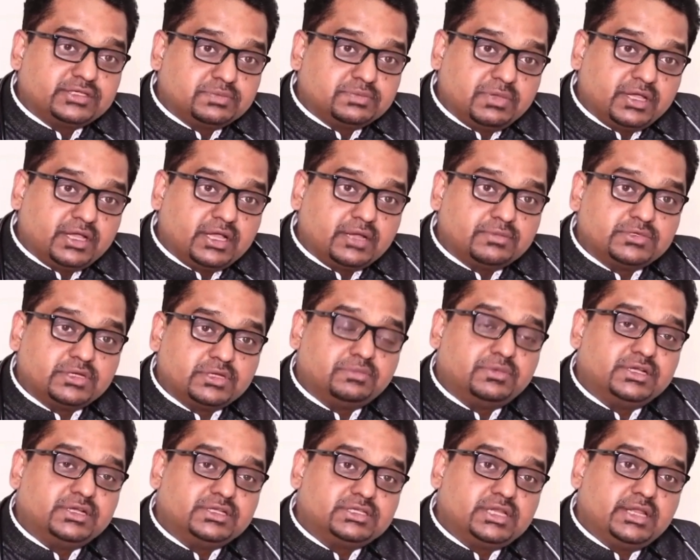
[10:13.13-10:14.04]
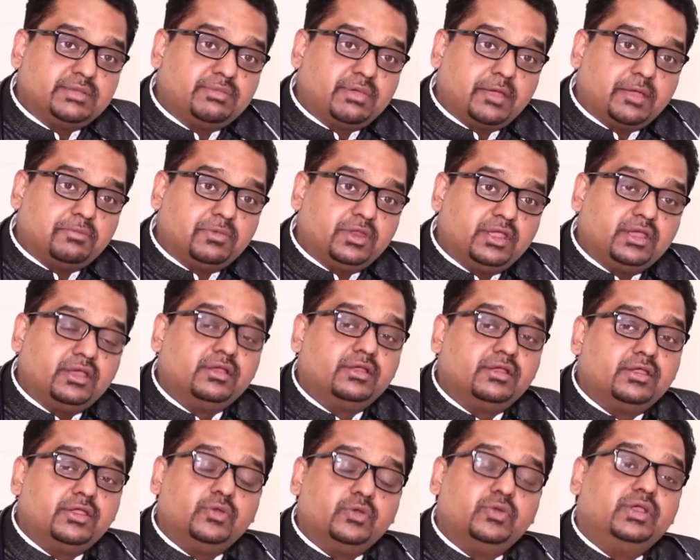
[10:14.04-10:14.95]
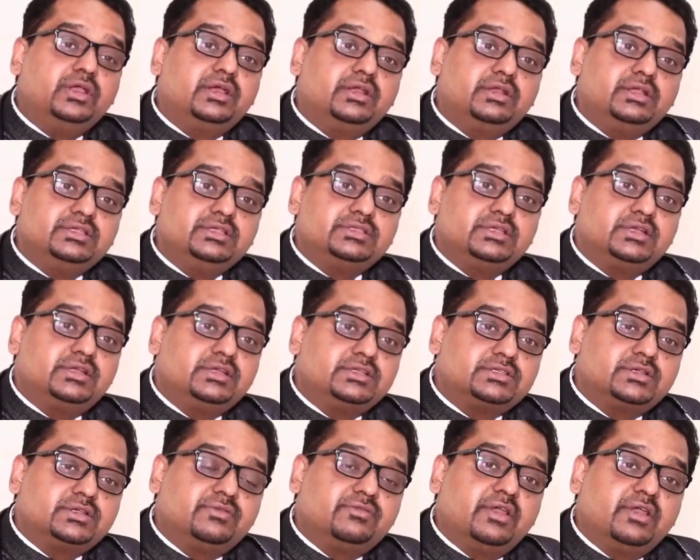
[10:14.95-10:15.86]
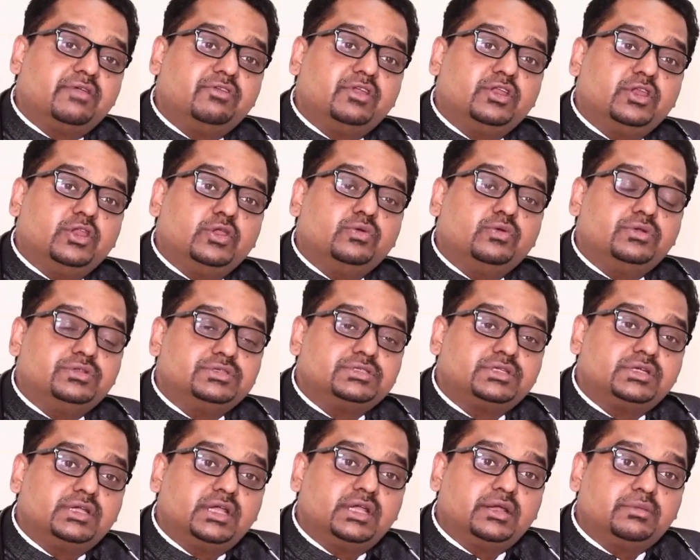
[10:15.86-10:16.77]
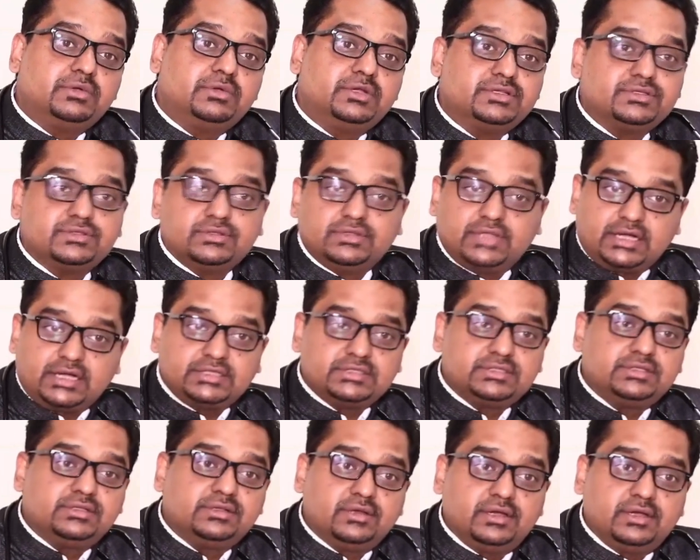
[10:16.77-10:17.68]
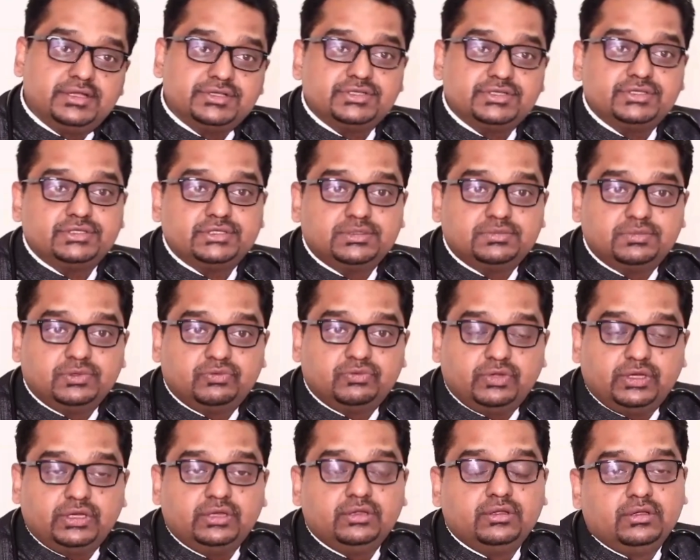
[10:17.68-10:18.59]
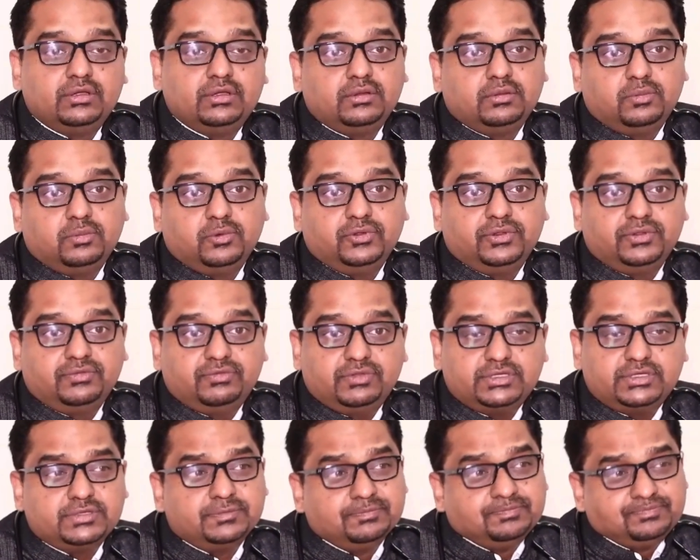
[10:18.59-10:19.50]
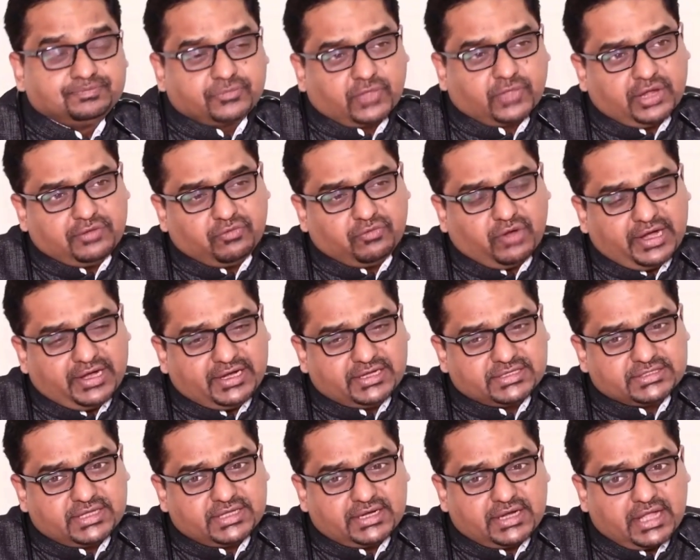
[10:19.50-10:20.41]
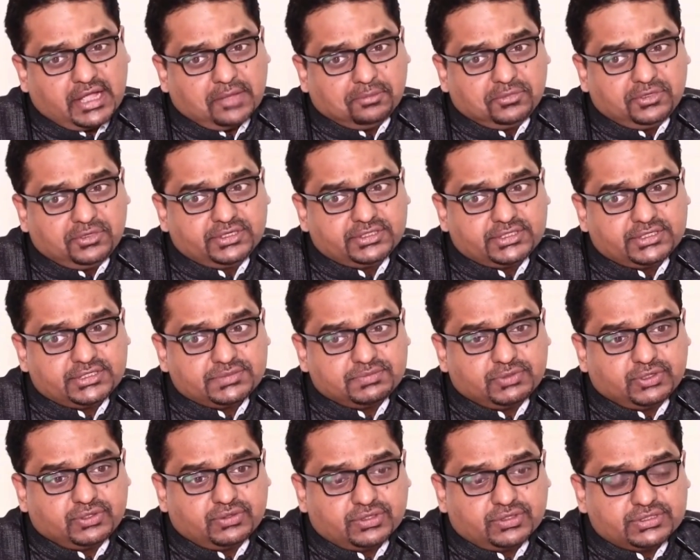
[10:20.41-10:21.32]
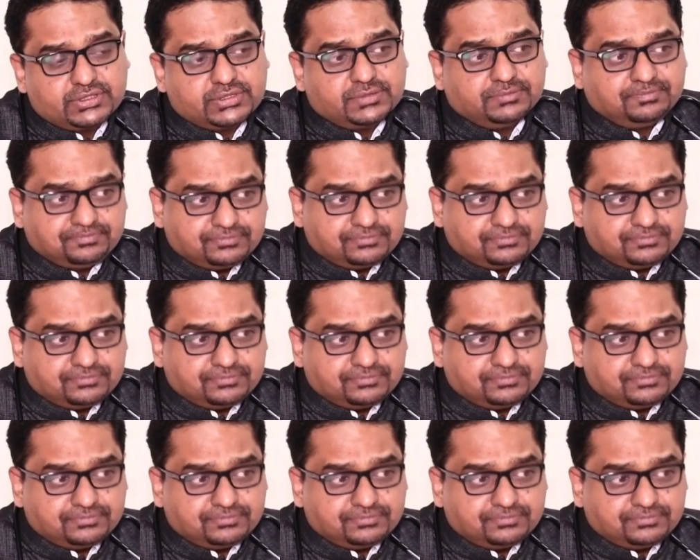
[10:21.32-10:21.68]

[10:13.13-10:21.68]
pick up somebody's sleep apnea, you decrease the risk of having new onset diabetes. So that is the relationship between both of these. And why does that happen? It is because